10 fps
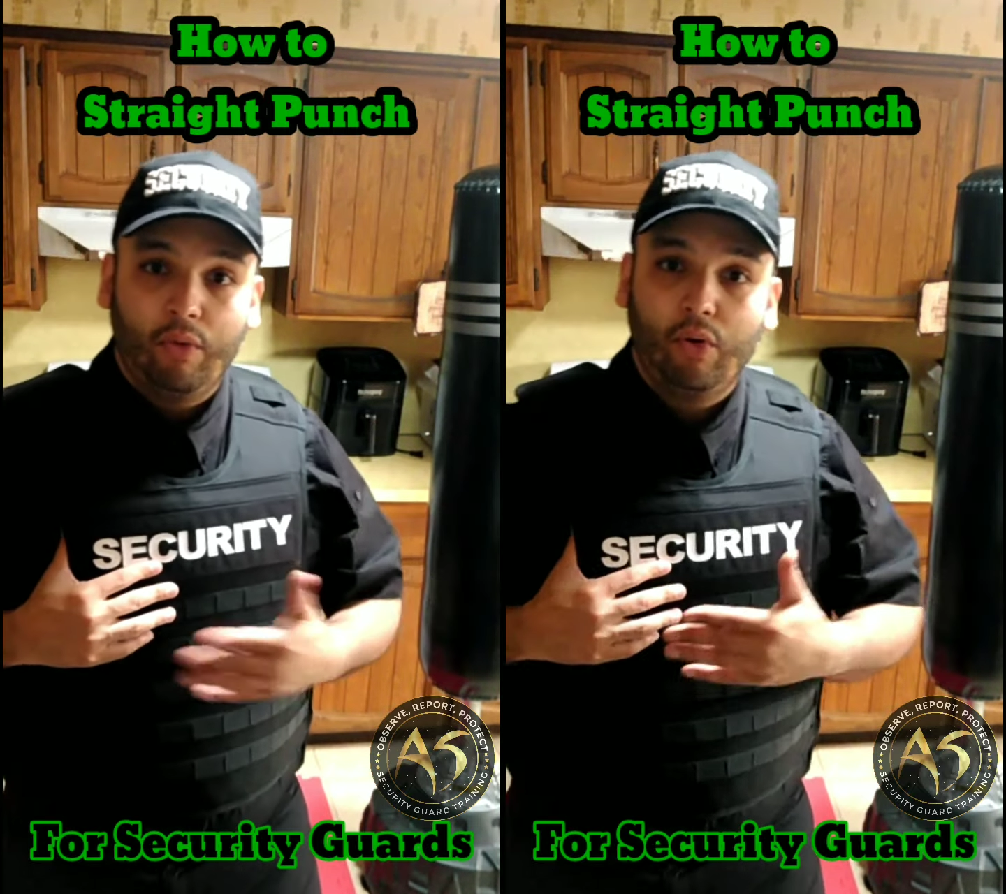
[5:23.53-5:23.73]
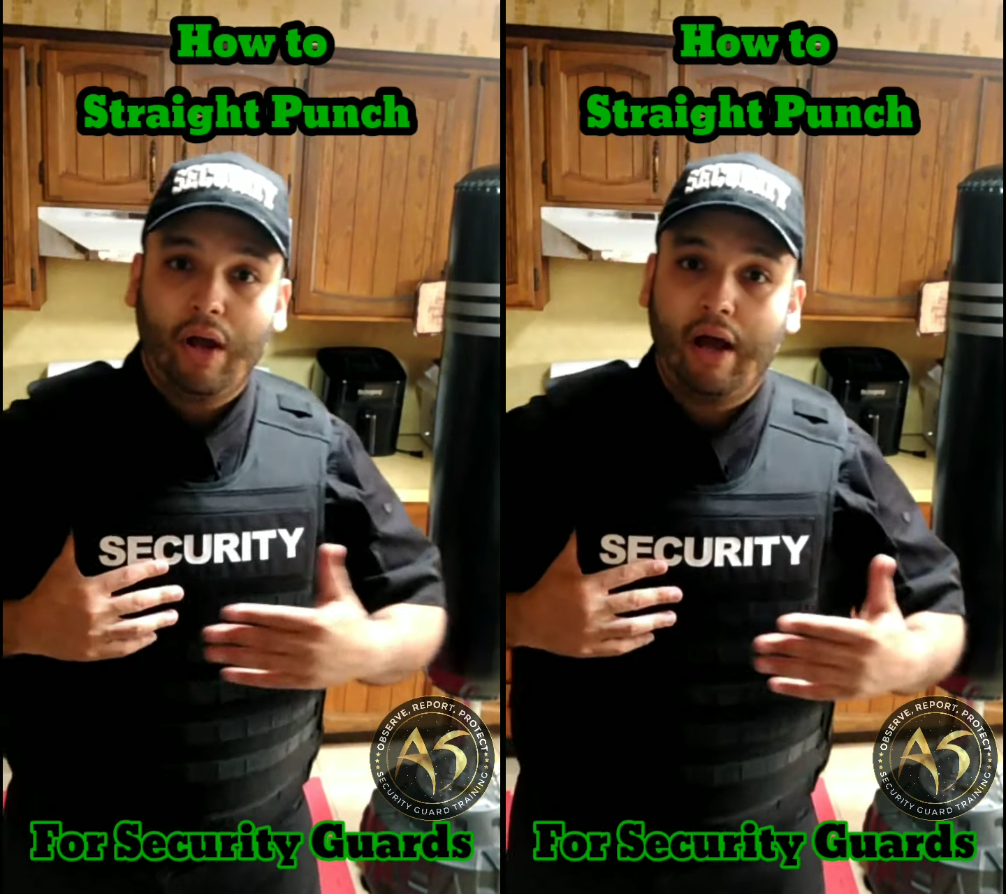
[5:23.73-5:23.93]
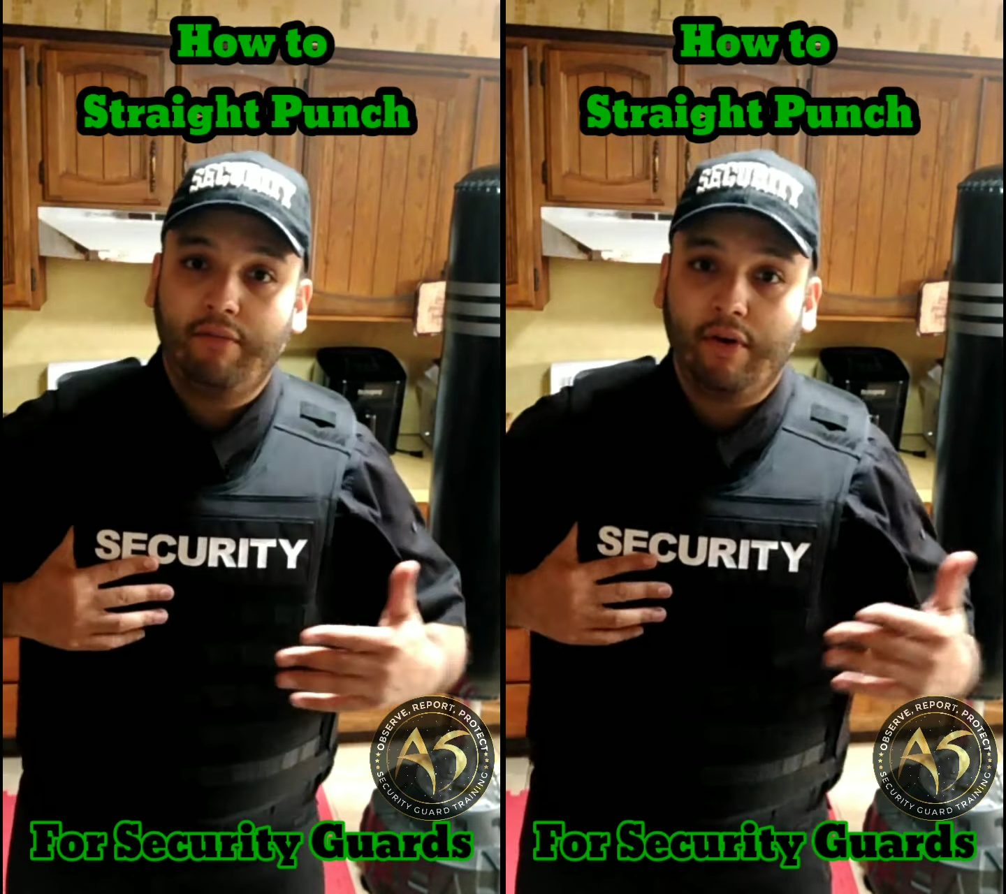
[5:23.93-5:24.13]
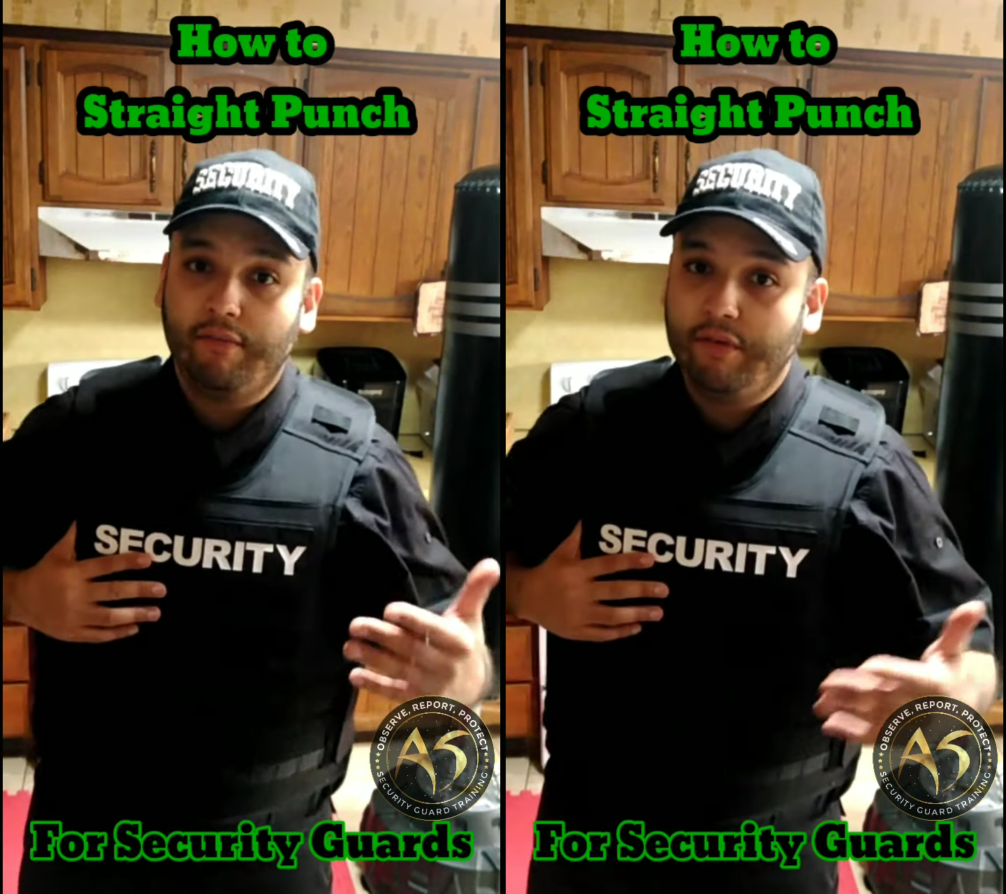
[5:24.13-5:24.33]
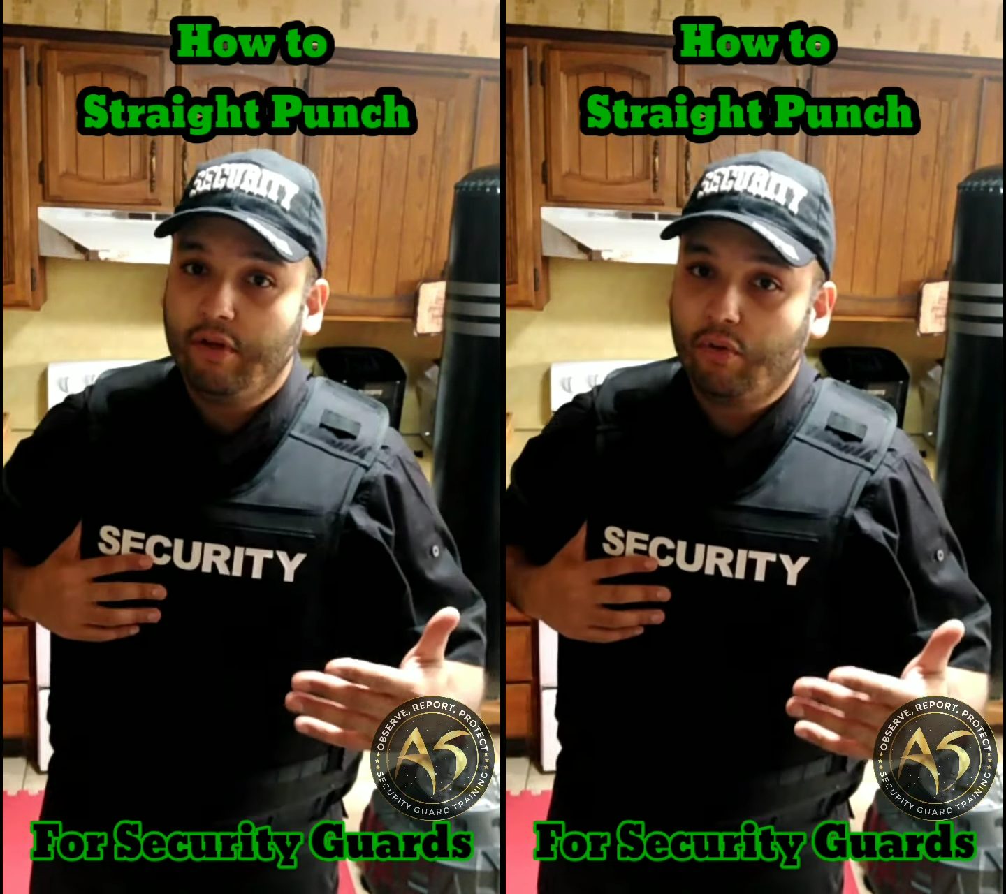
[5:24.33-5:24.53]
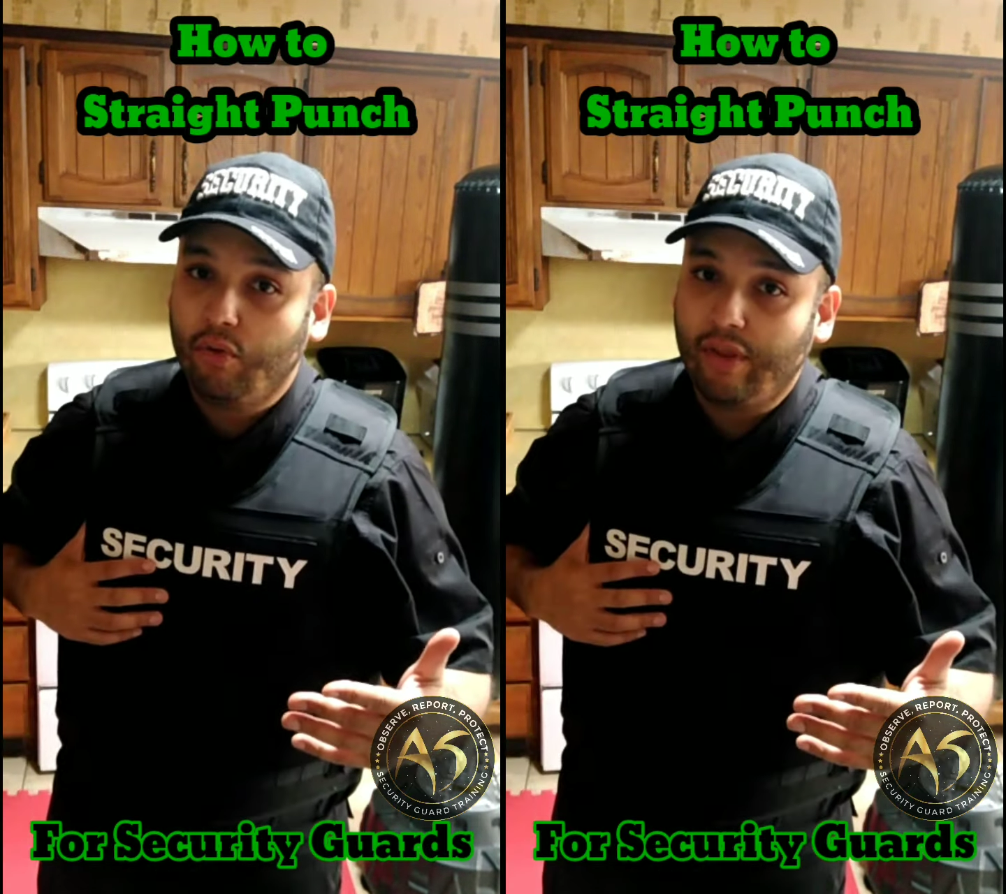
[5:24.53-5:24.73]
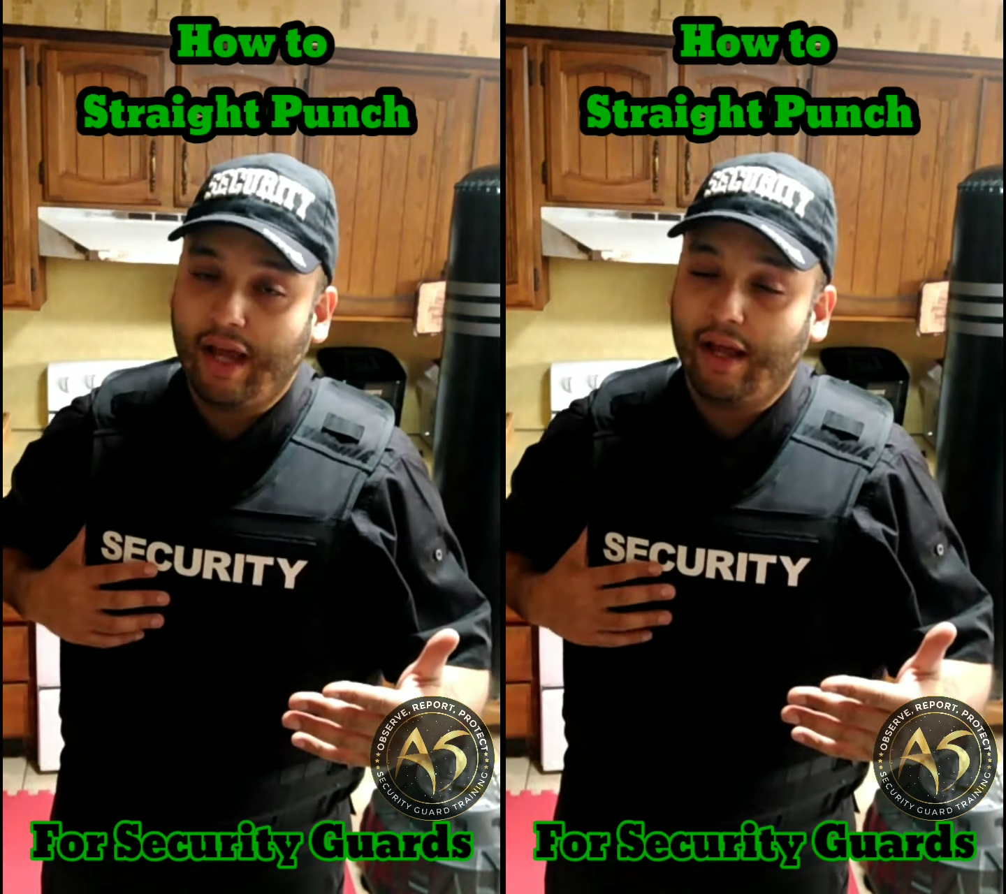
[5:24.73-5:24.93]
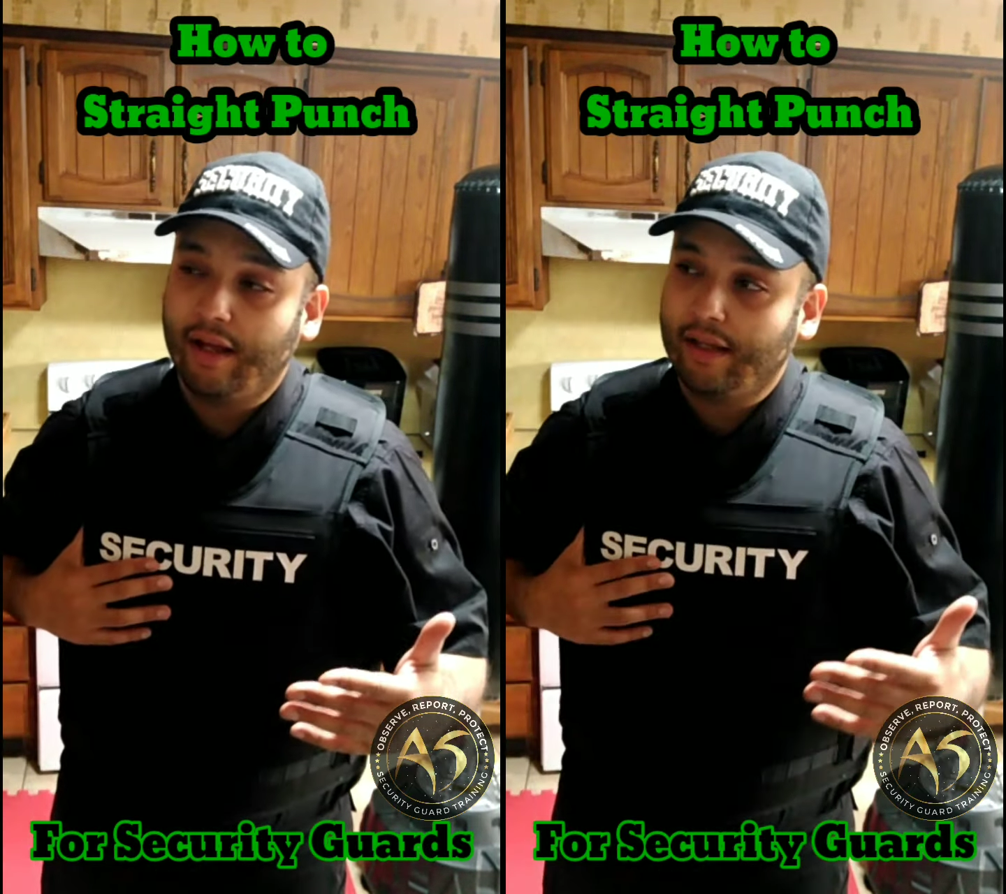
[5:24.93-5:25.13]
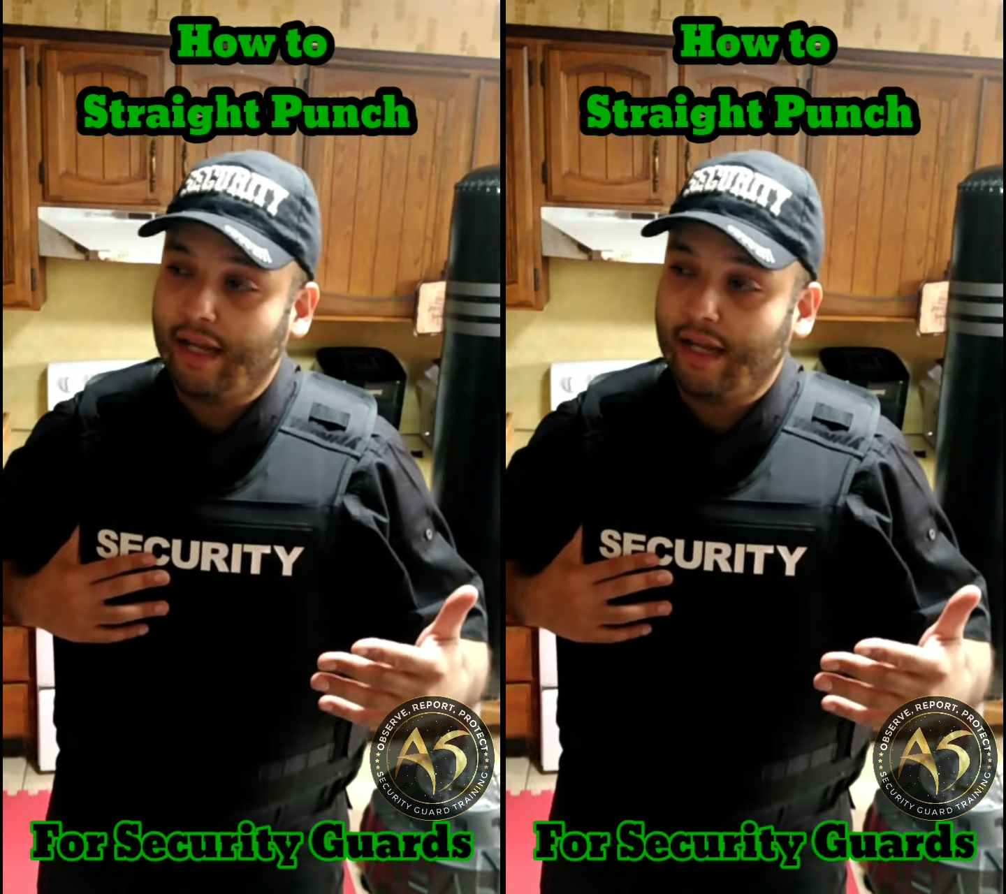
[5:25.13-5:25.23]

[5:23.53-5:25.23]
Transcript: We don't have a vehicle that